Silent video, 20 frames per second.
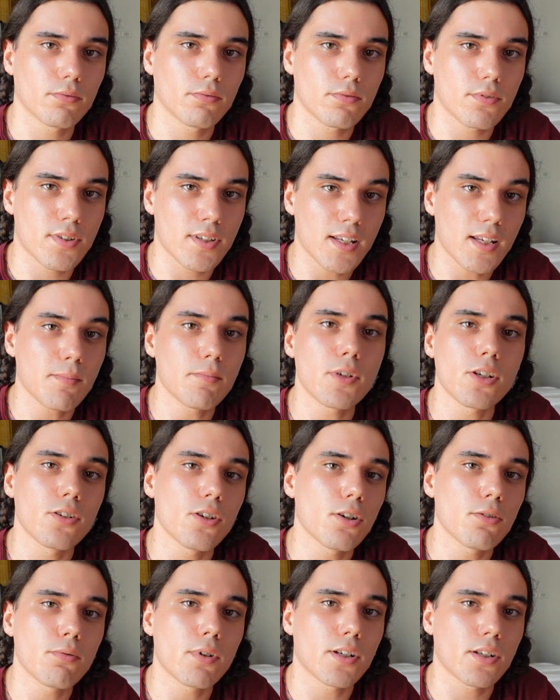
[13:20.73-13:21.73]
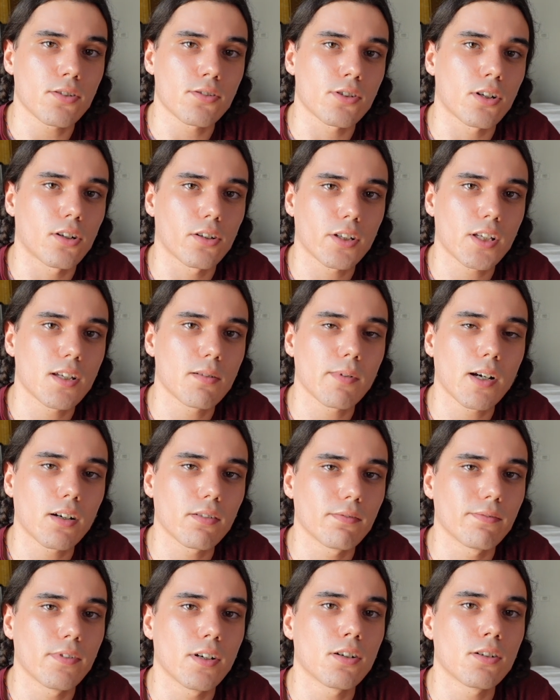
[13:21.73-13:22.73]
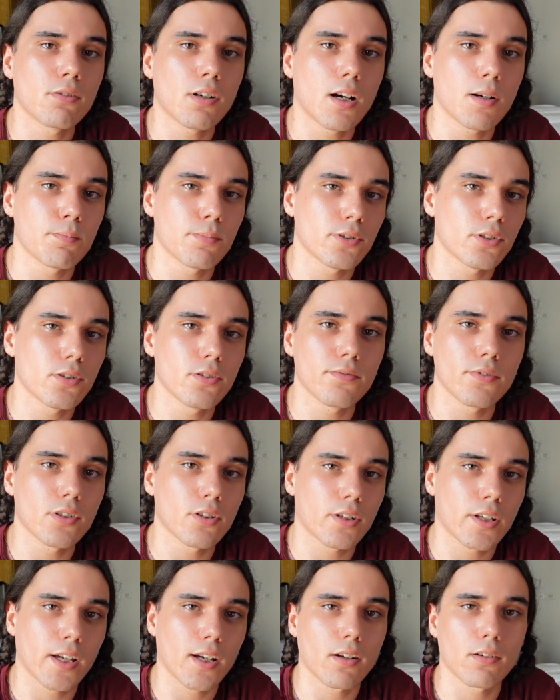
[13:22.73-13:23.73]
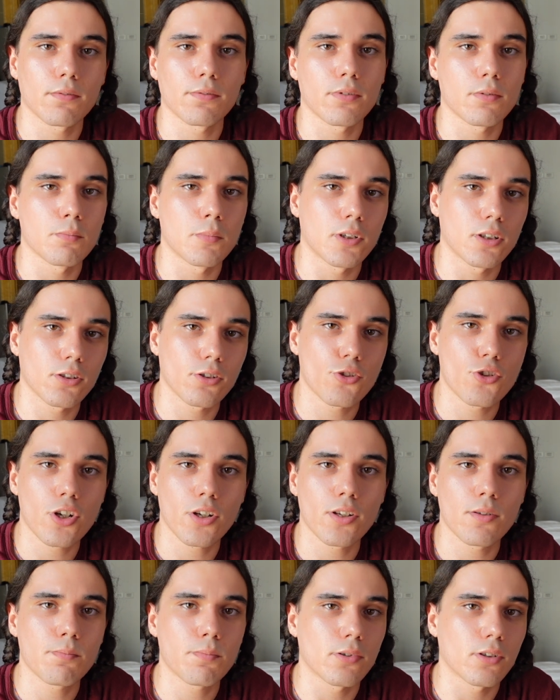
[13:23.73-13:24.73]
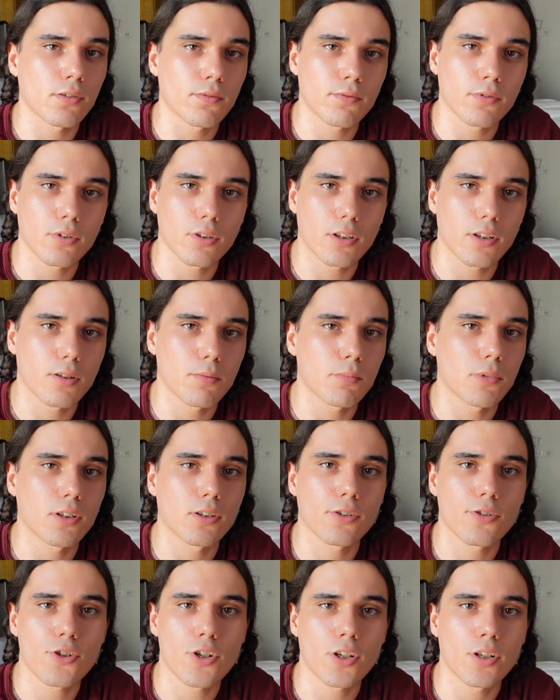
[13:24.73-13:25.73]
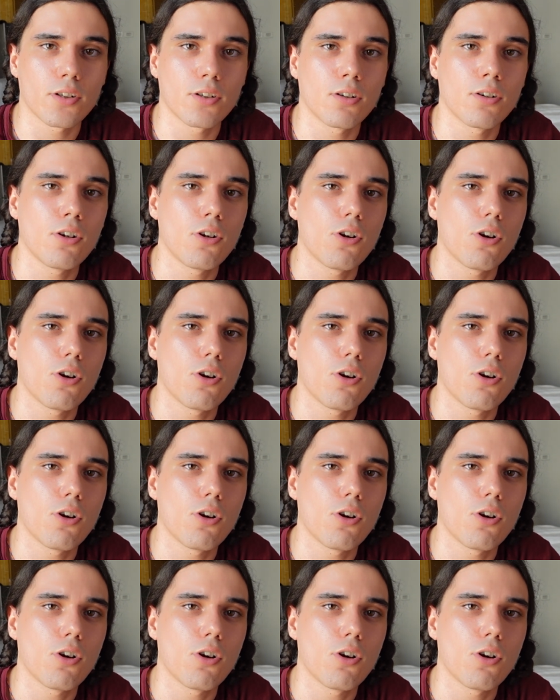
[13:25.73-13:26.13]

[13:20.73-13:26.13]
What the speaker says: seem to know what you're talking about, they'll approve your account for margin, portfolio margin,